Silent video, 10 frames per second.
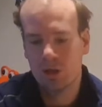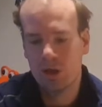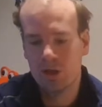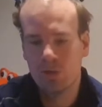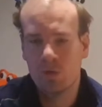
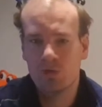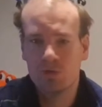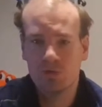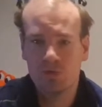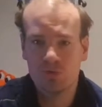and you want
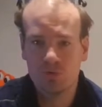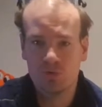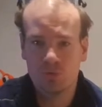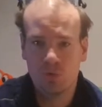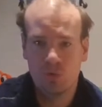
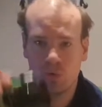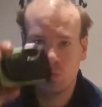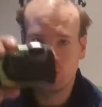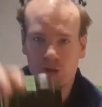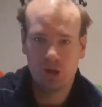to
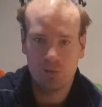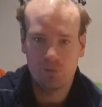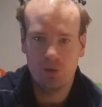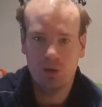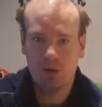videotape
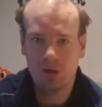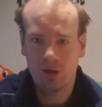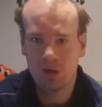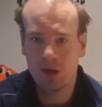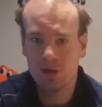all
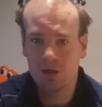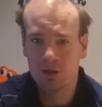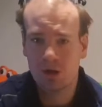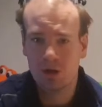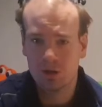the nice
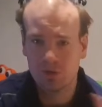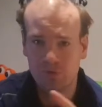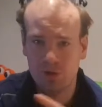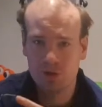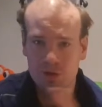colored
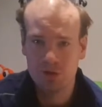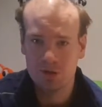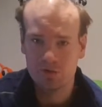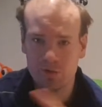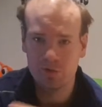fish
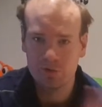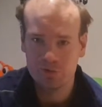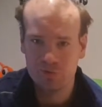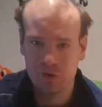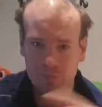swimming
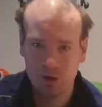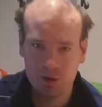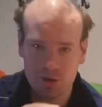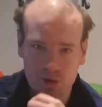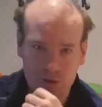
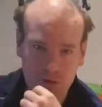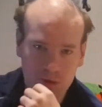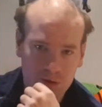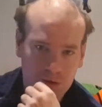past you.